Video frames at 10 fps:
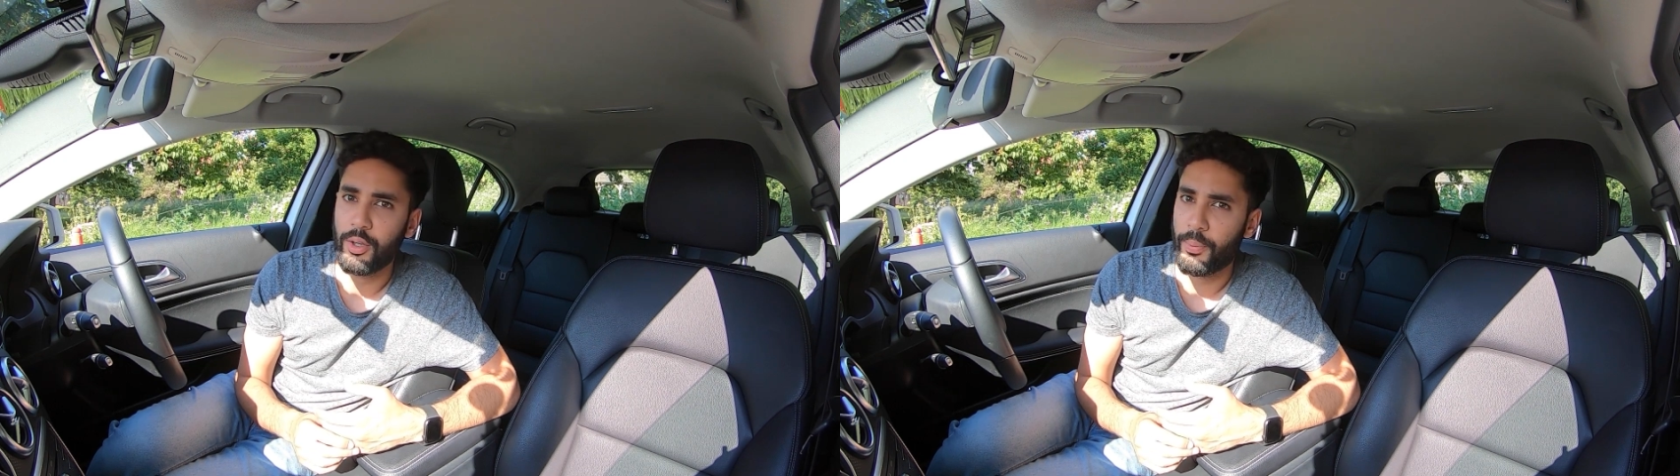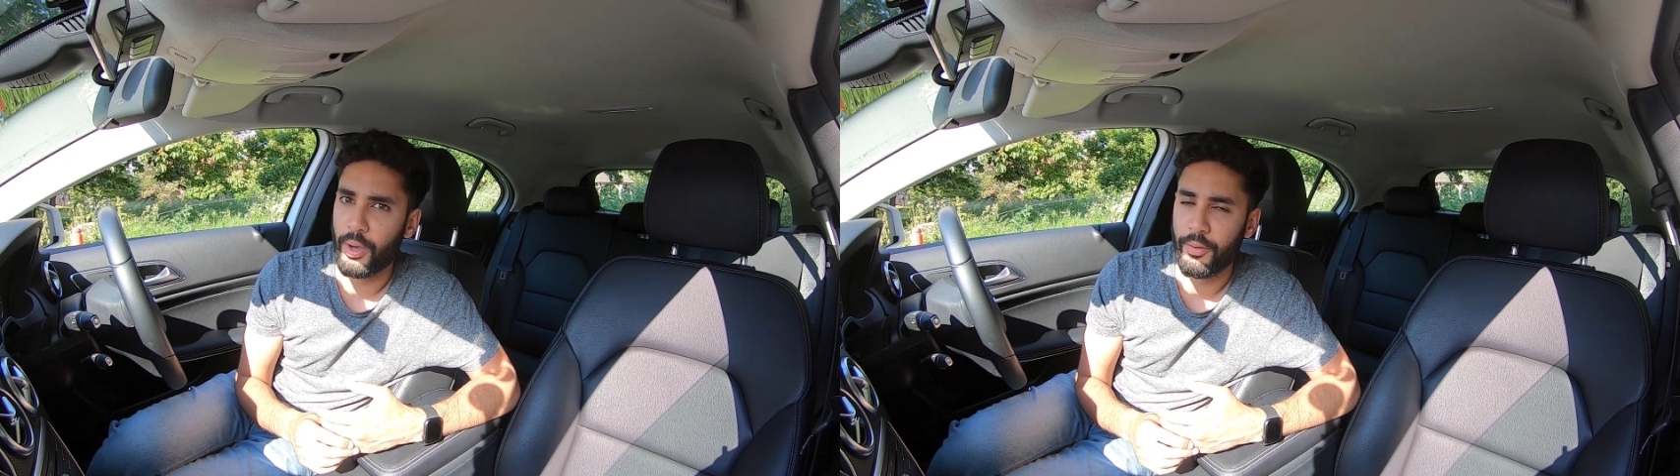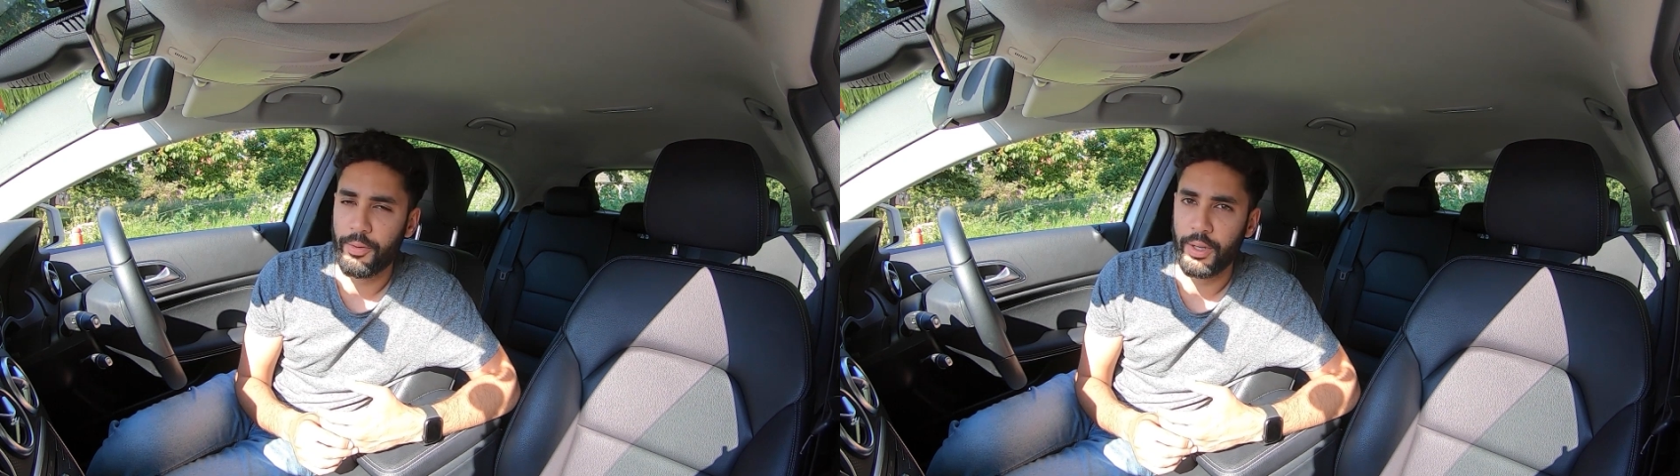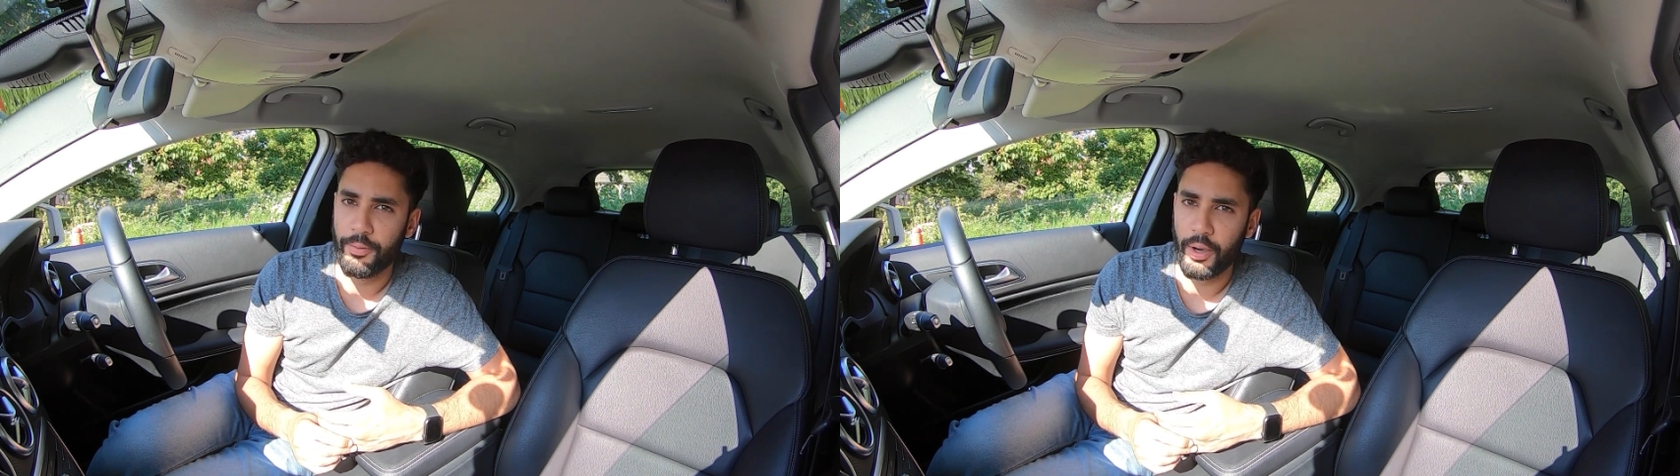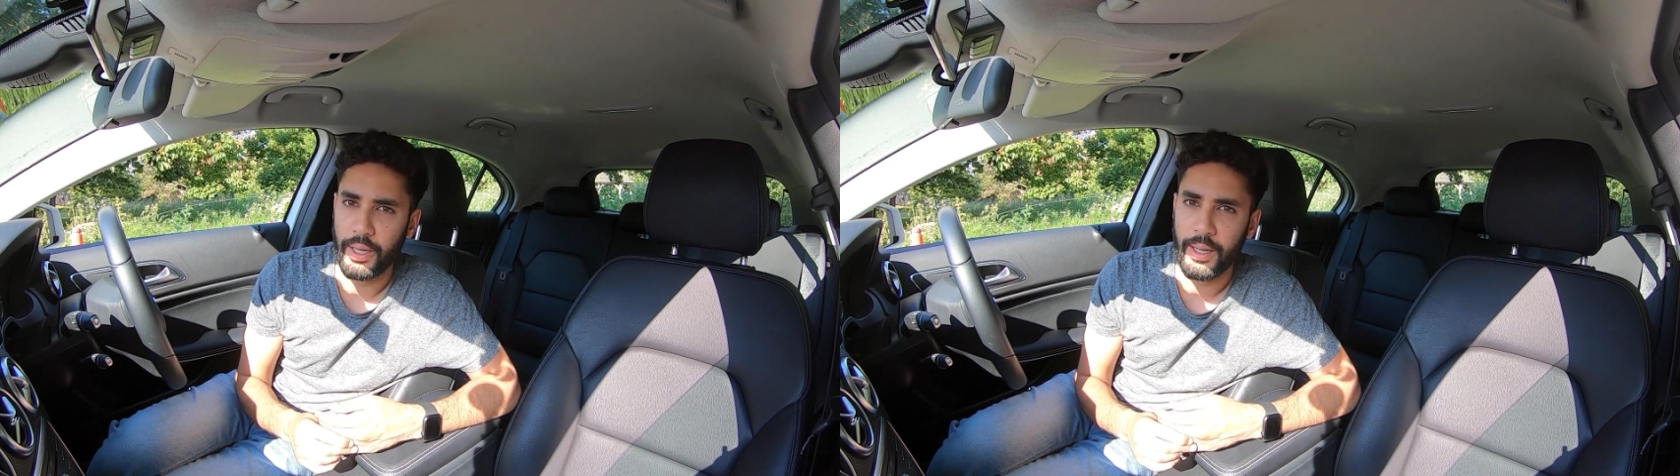you're perfectly
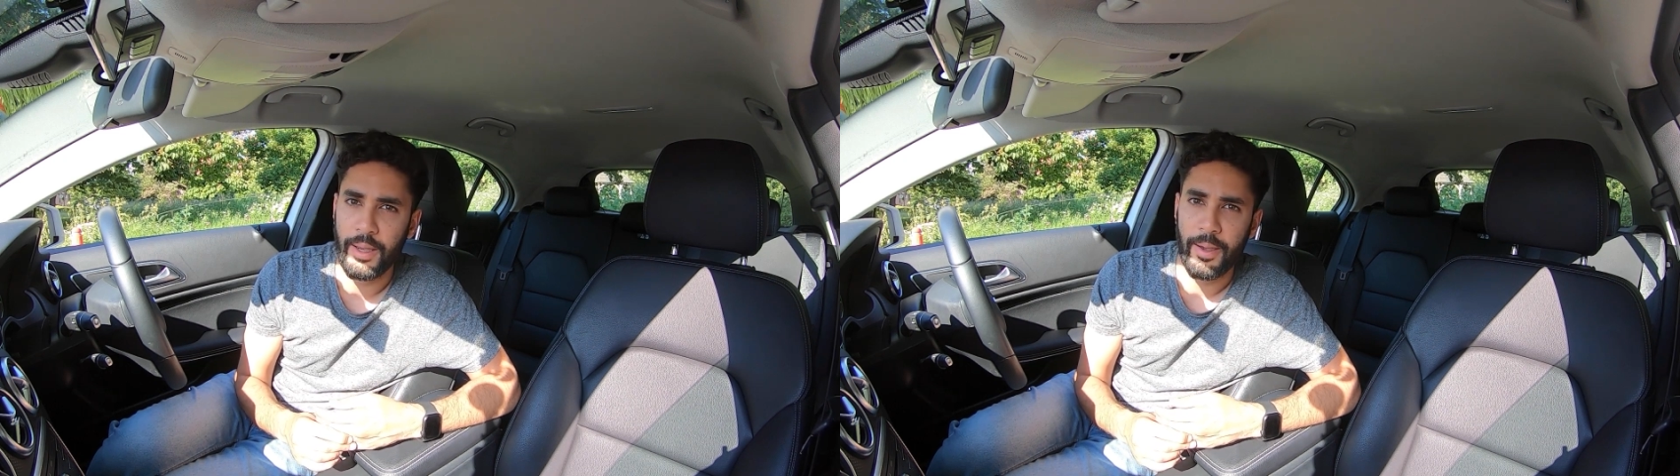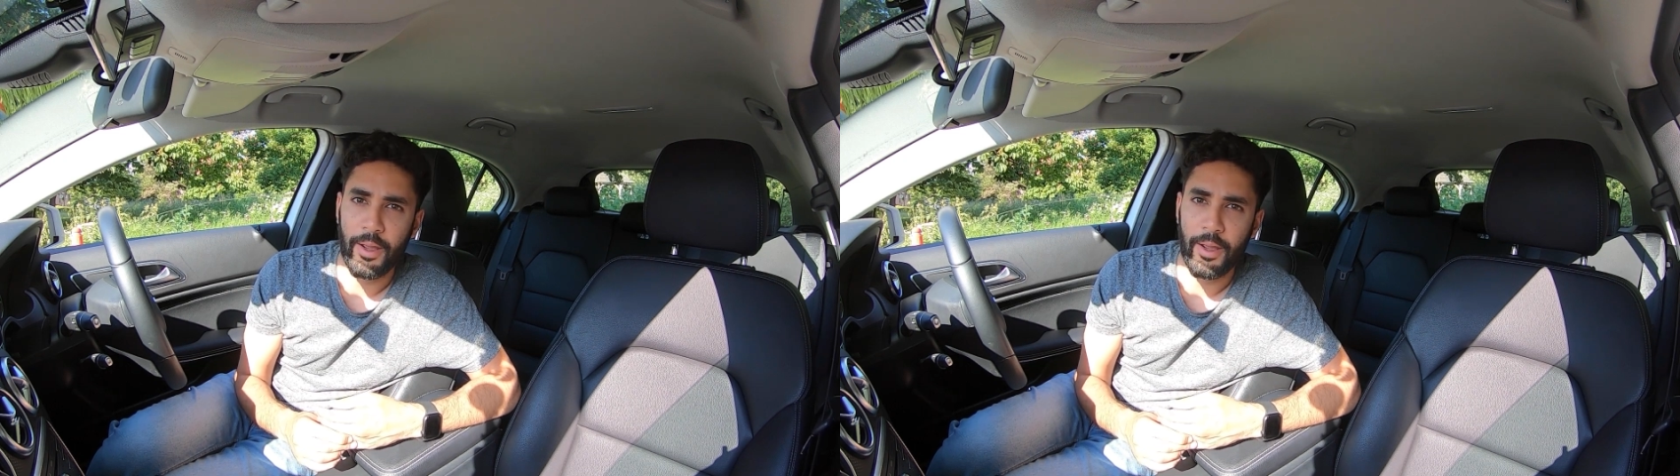fine.